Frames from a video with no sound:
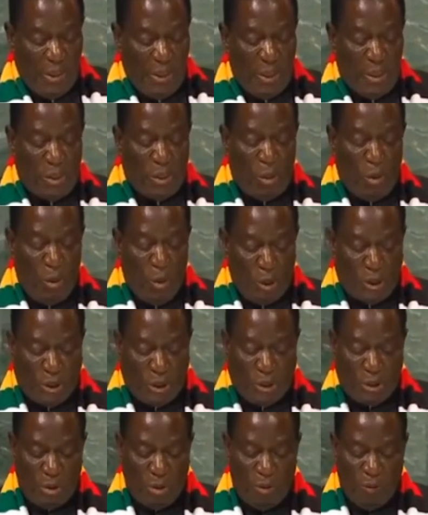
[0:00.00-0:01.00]
the
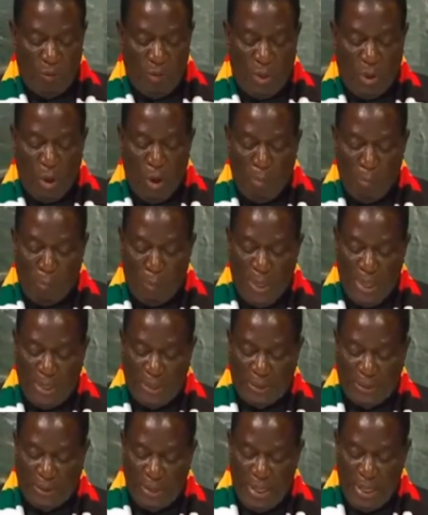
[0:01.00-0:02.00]
resolution of the
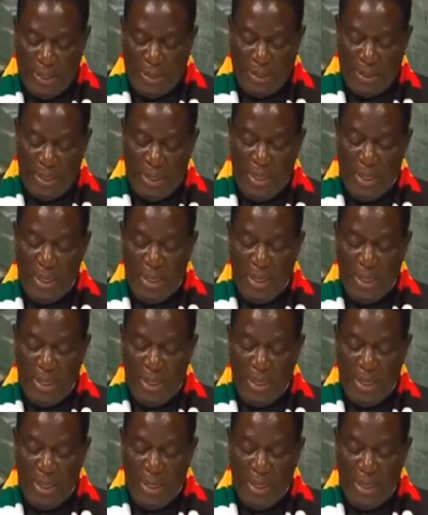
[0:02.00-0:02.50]
complex and